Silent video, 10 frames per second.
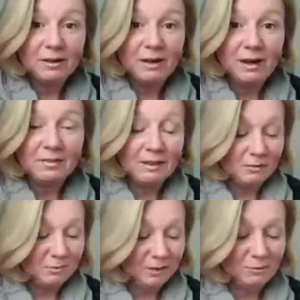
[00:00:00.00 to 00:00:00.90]
I think it'd
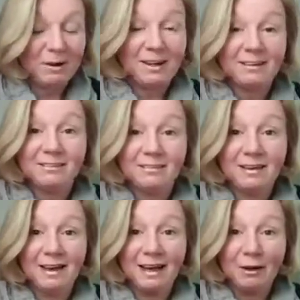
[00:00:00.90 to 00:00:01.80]
be great to
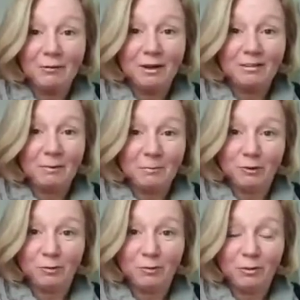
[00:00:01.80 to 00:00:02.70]
have a temperature
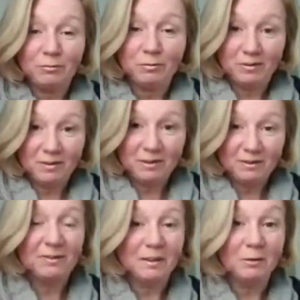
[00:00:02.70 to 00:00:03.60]
quilt for the year
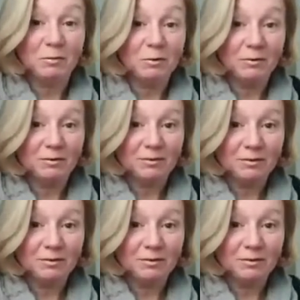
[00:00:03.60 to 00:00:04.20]
that they were born.